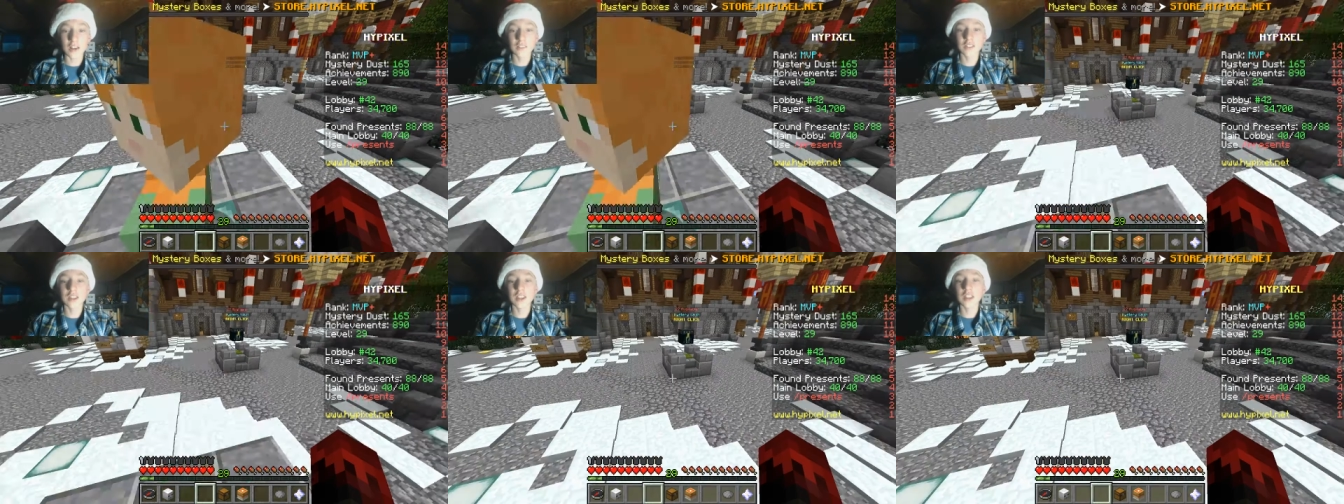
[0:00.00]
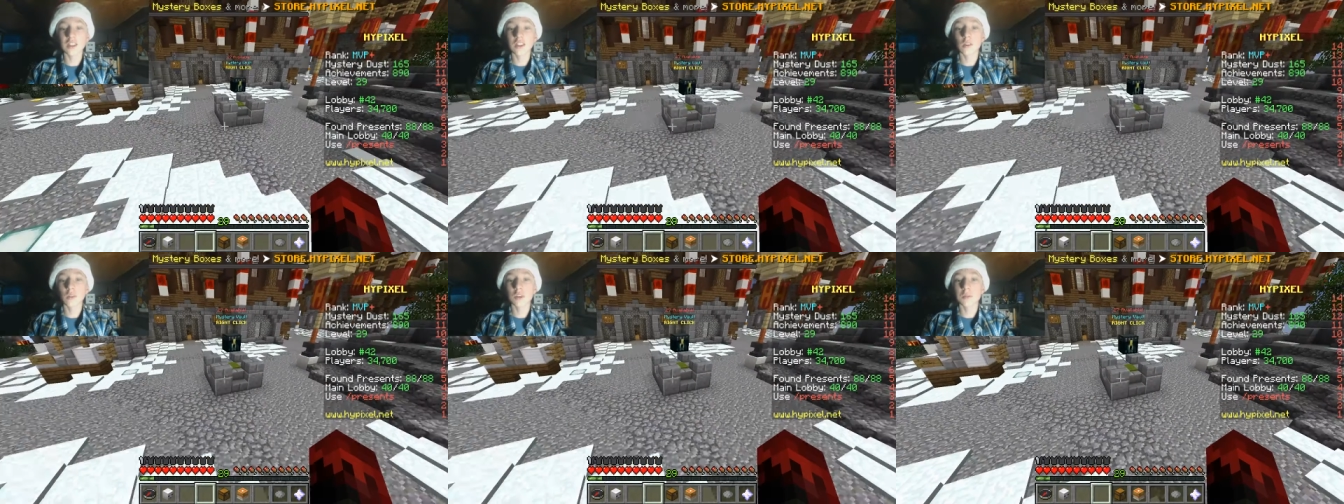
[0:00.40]
um, singing
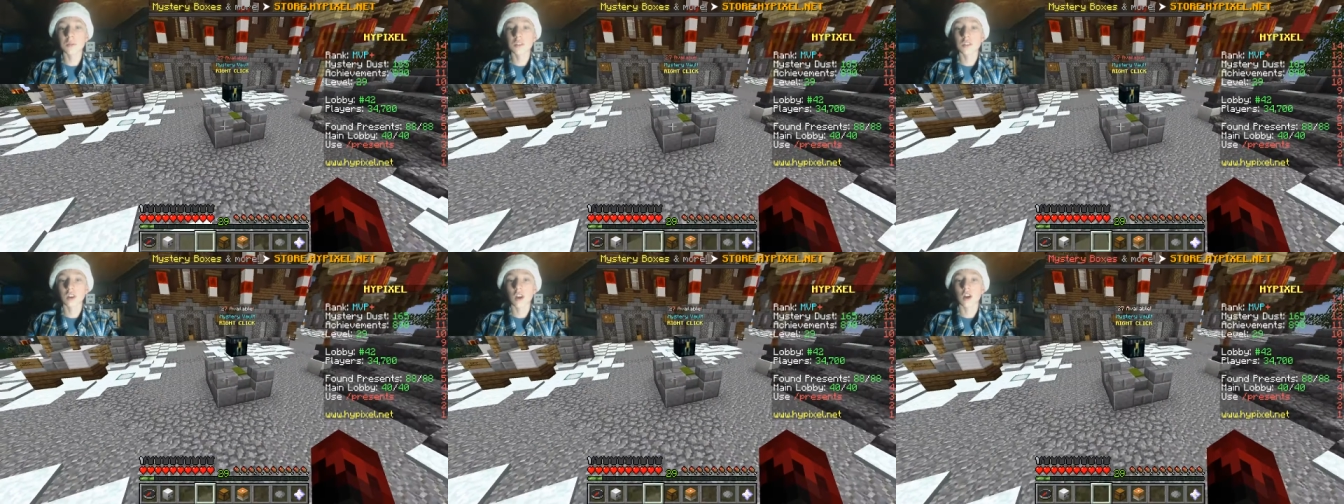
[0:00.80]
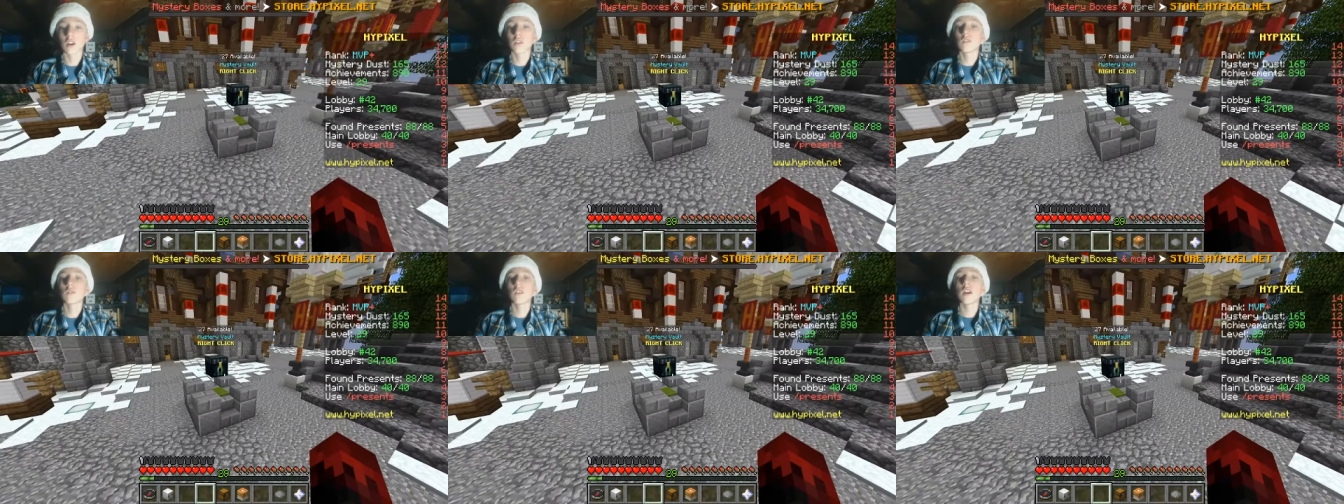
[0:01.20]
the Christmas song.
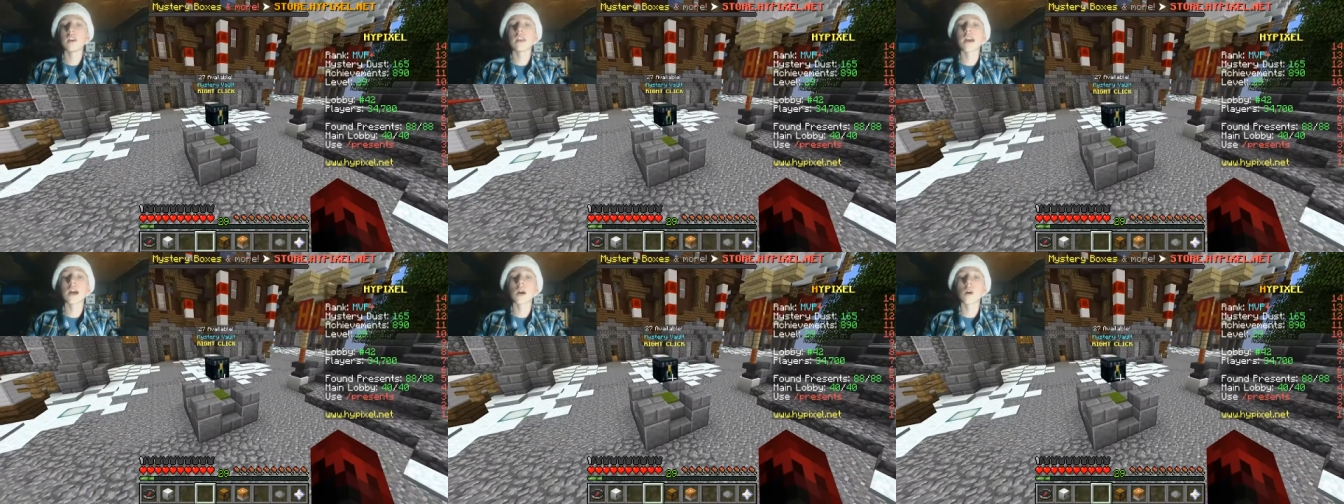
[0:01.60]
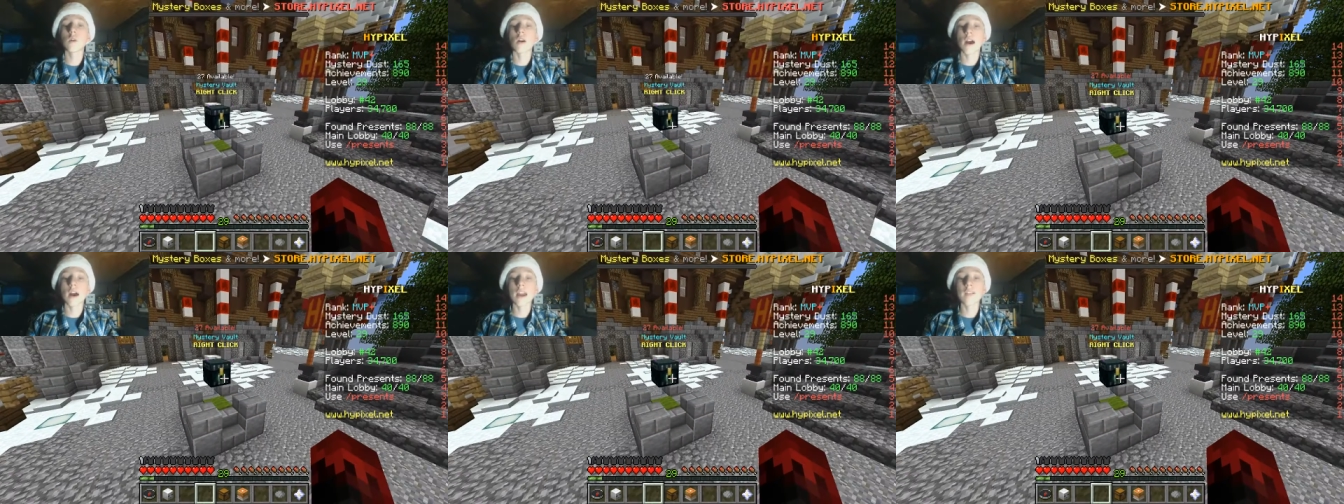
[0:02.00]
Right now,
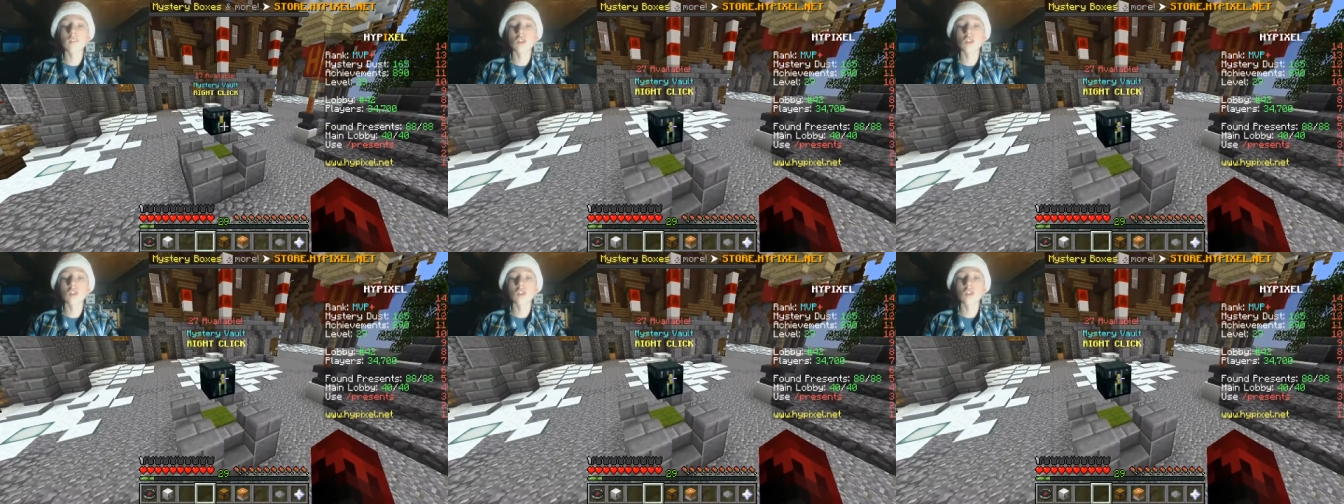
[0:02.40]
I have